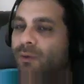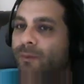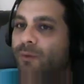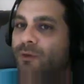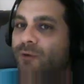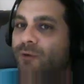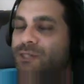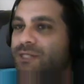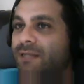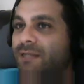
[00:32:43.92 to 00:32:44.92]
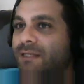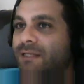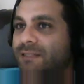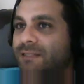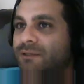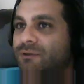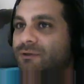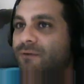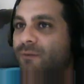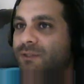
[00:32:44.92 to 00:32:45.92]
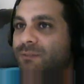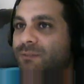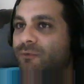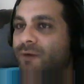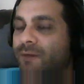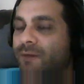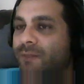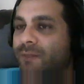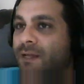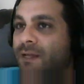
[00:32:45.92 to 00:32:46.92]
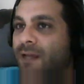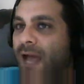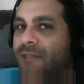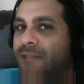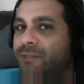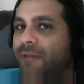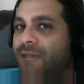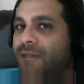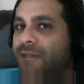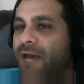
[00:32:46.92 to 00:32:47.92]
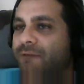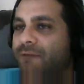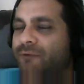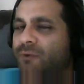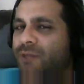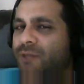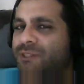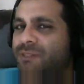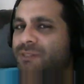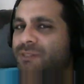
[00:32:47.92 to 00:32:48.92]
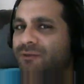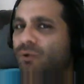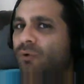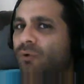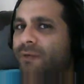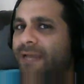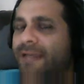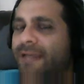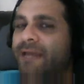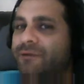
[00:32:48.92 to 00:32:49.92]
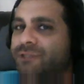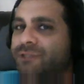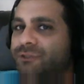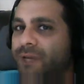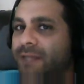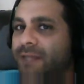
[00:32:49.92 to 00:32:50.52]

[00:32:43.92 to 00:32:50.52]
one more question on this, because I know Trevor wants to move on, but actually, we actually had a few questions about taurine in energy drinks.